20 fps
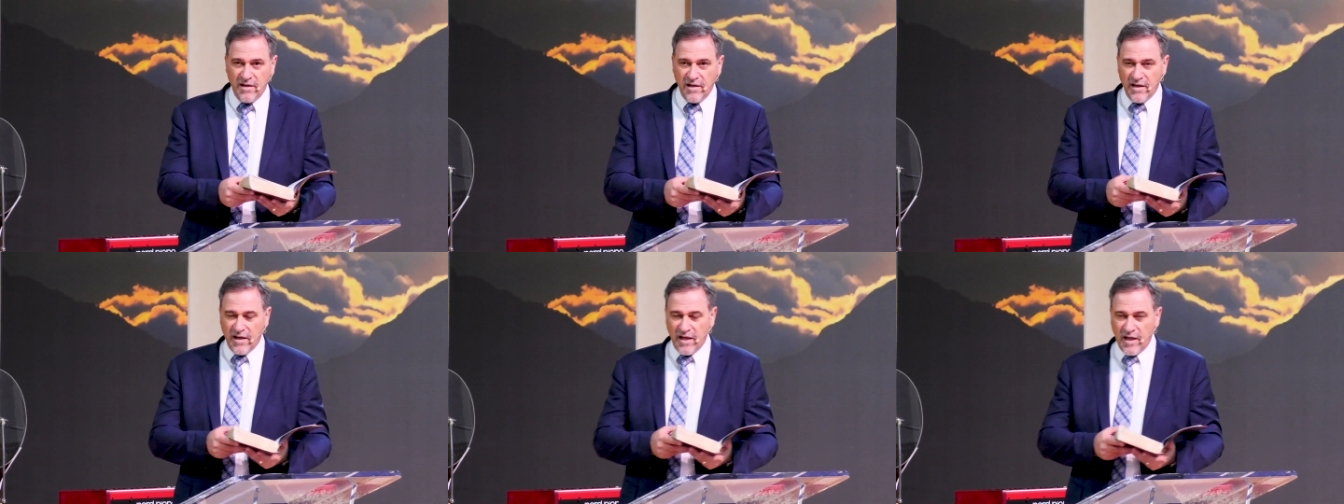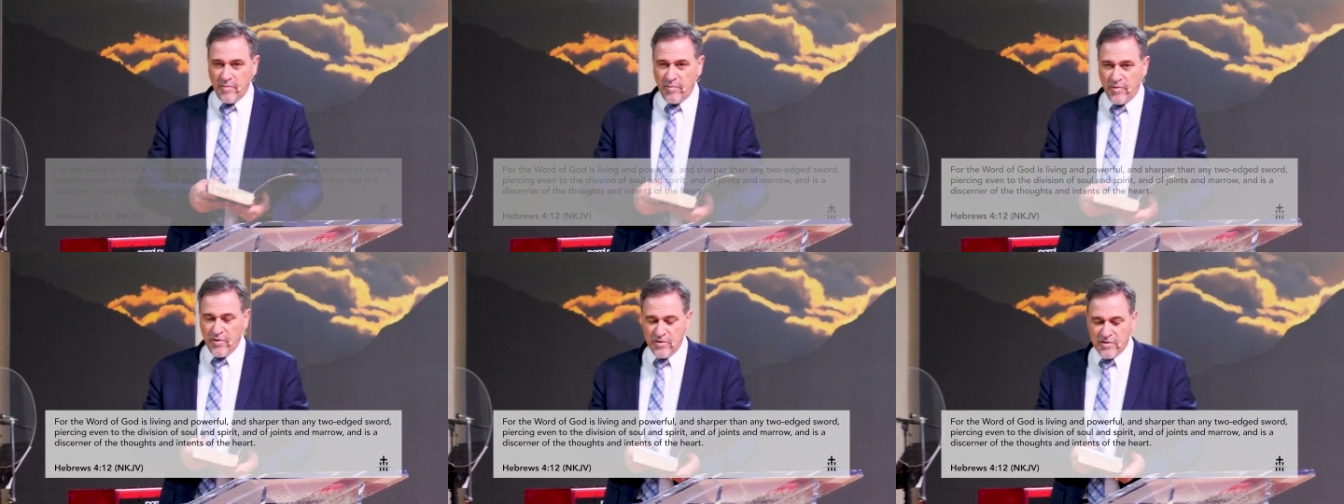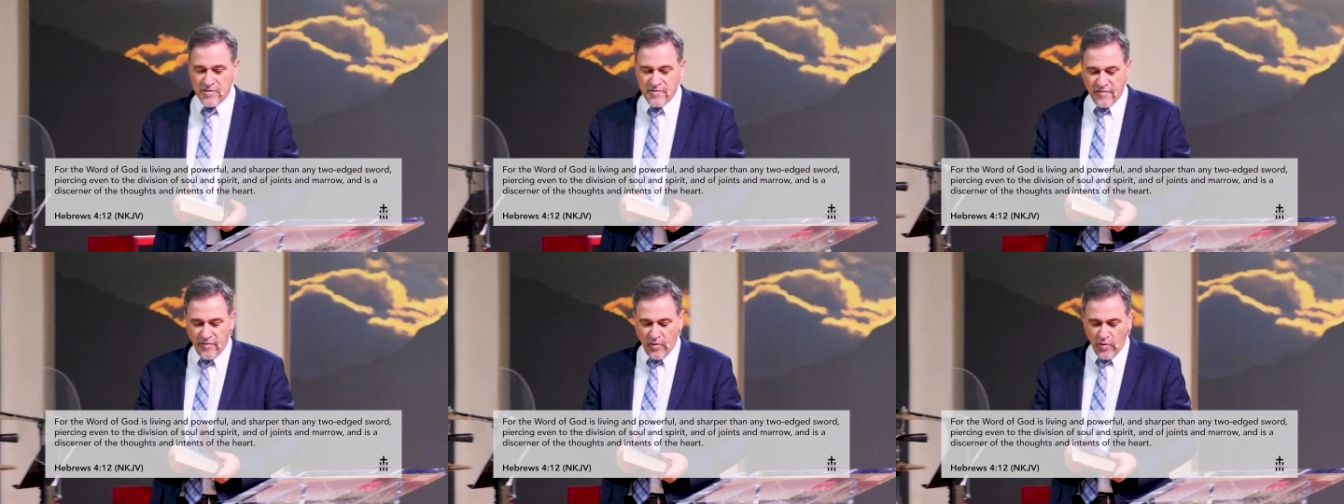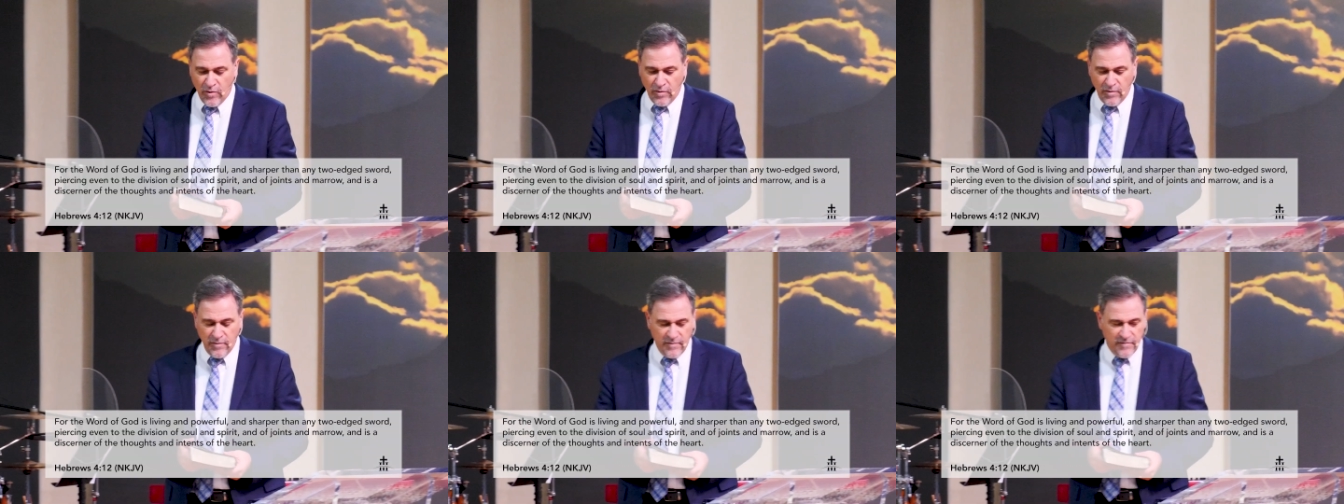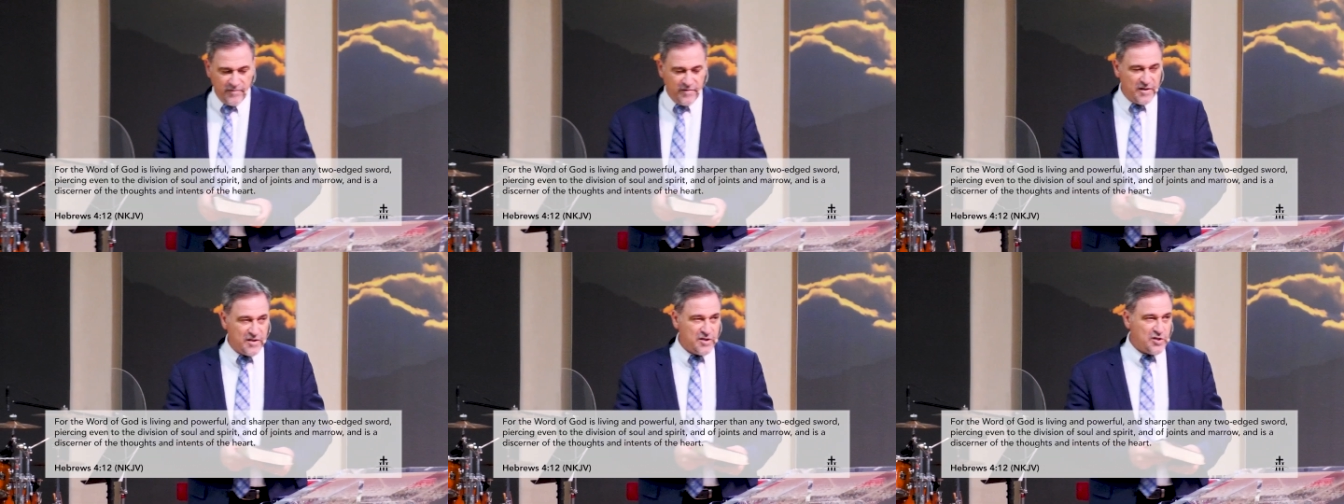Hebrews 4,
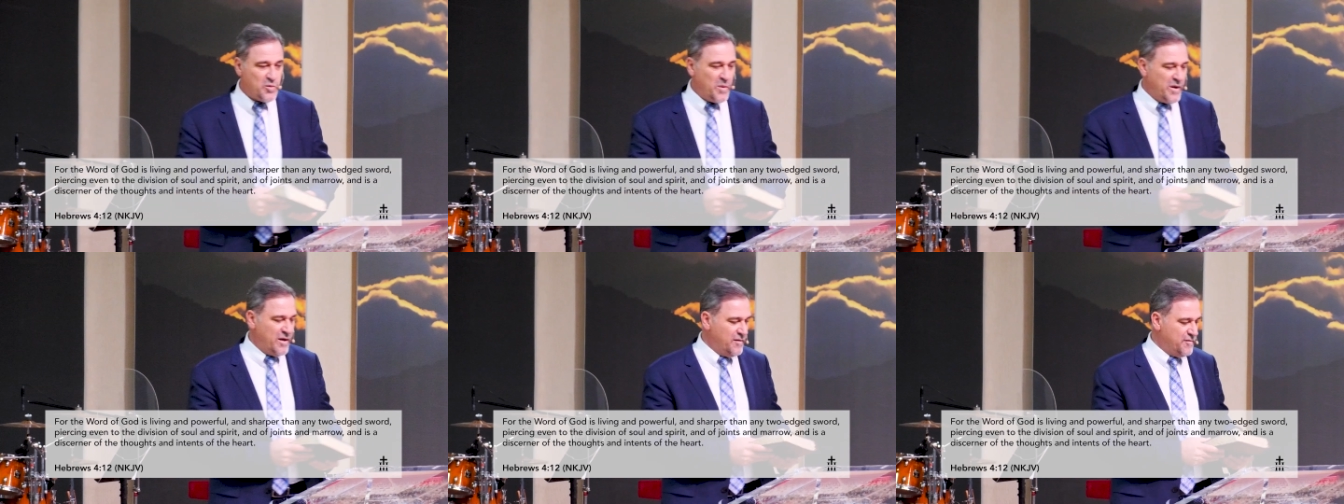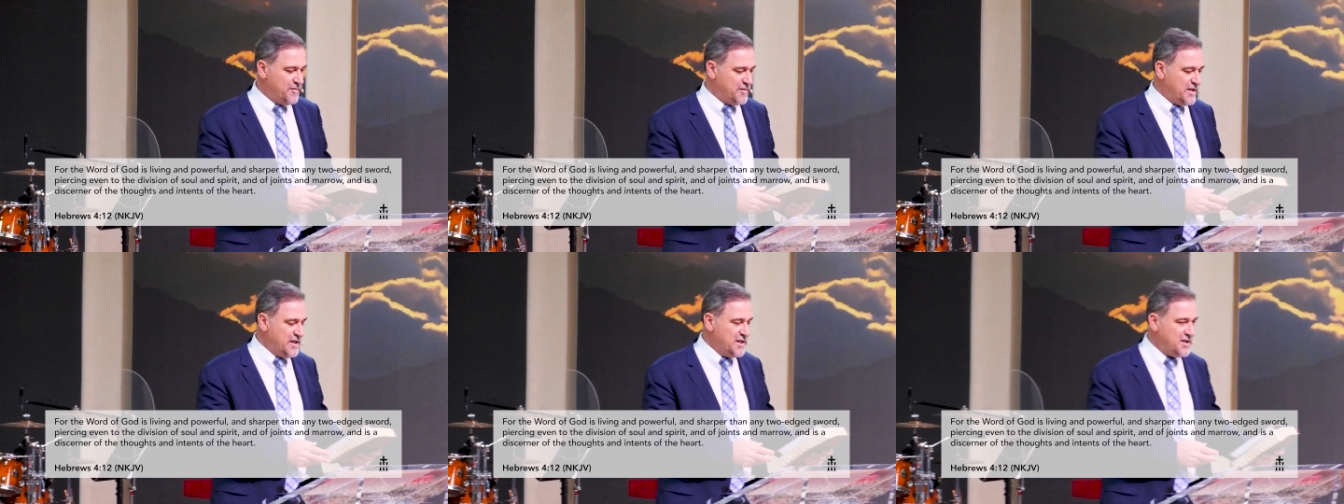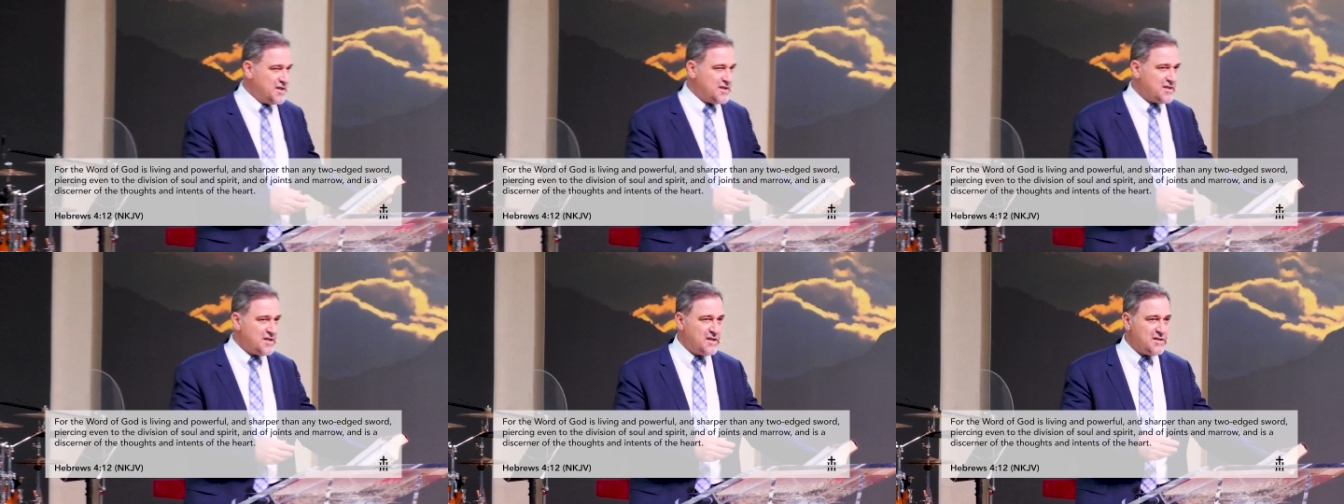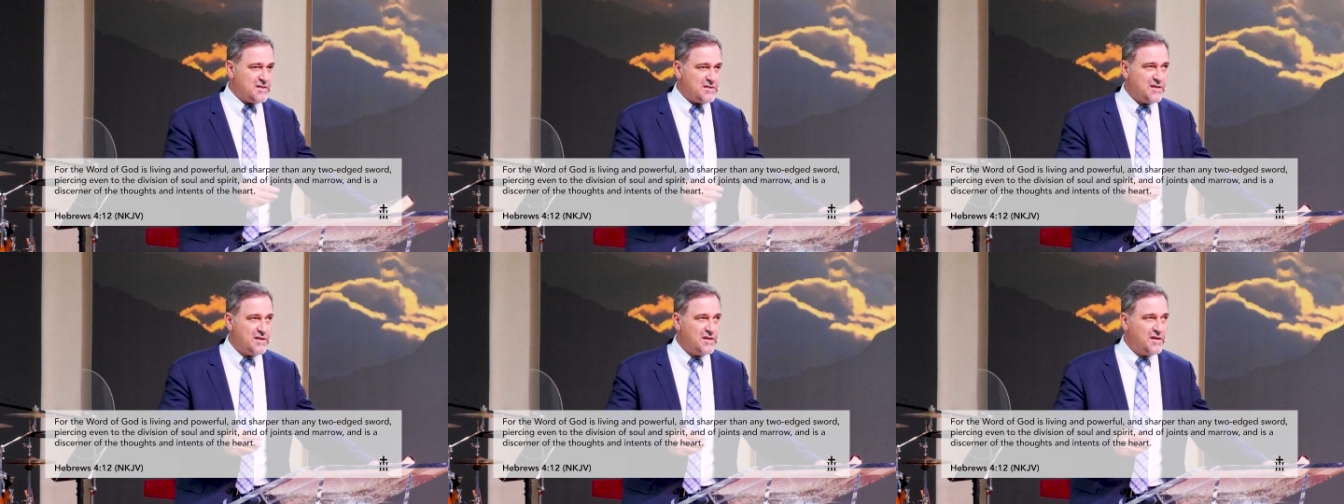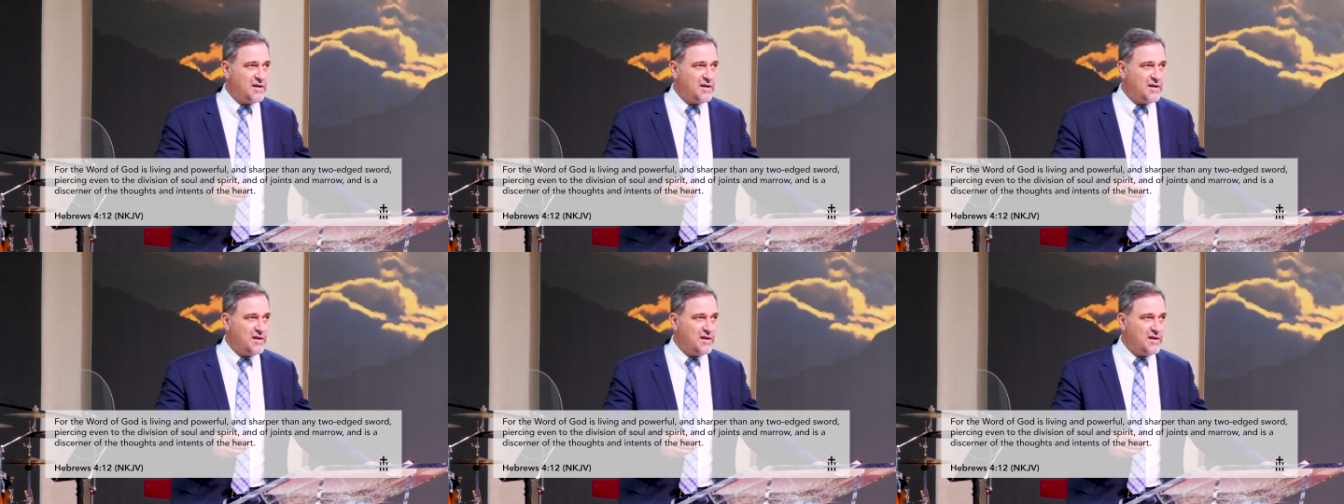verse 12, teaches us